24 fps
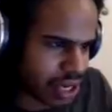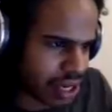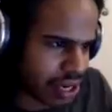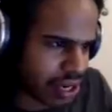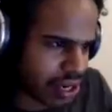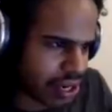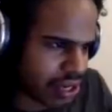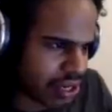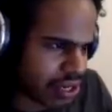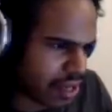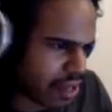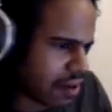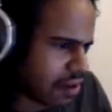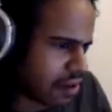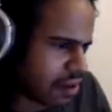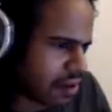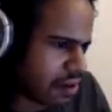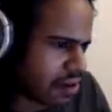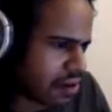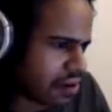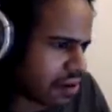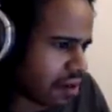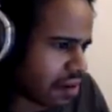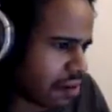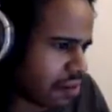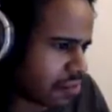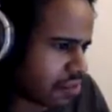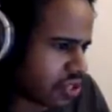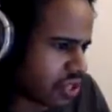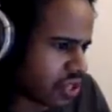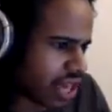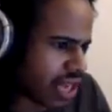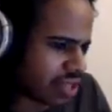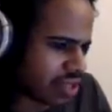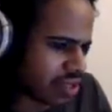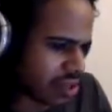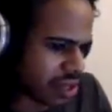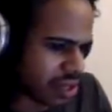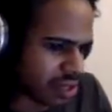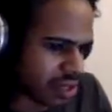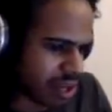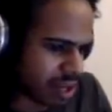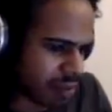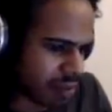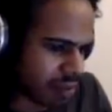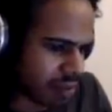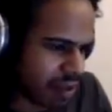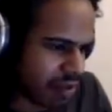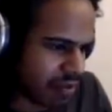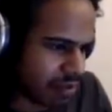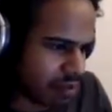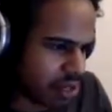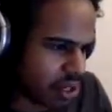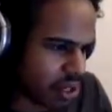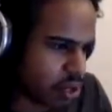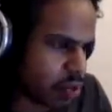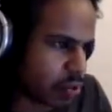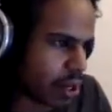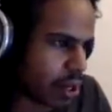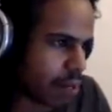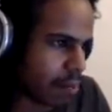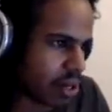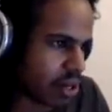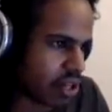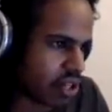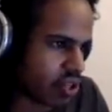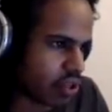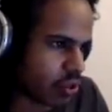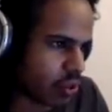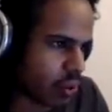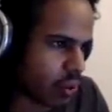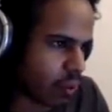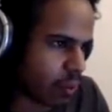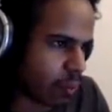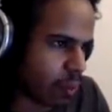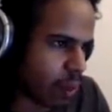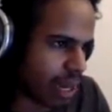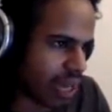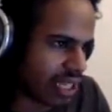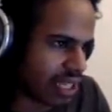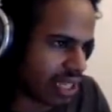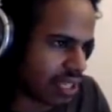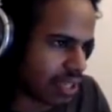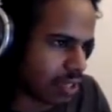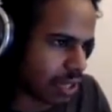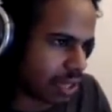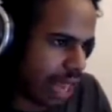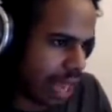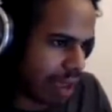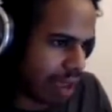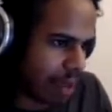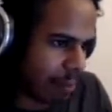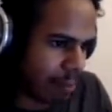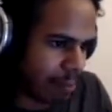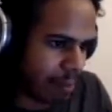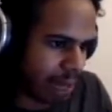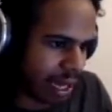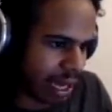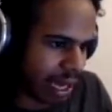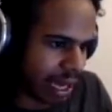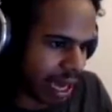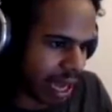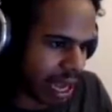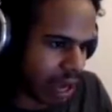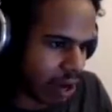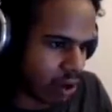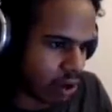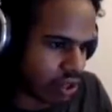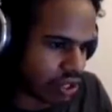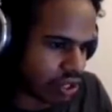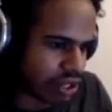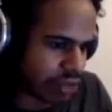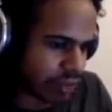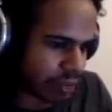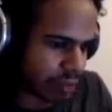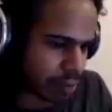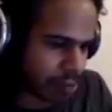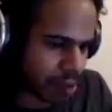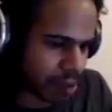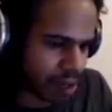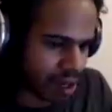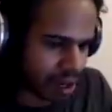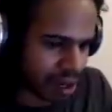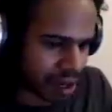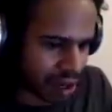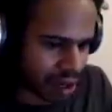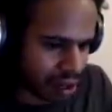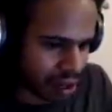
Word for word: Is a I'm just guessing because like even me swinging my sword wastes like energy for me.